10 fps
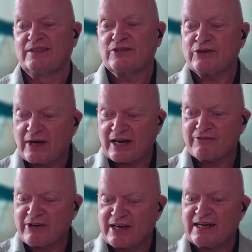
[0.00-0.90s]
Do I
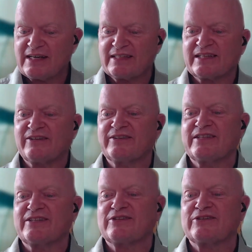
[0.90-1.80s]
really tell
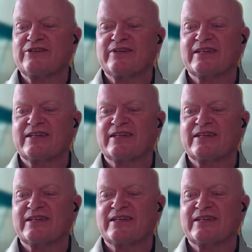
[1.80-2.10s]
this story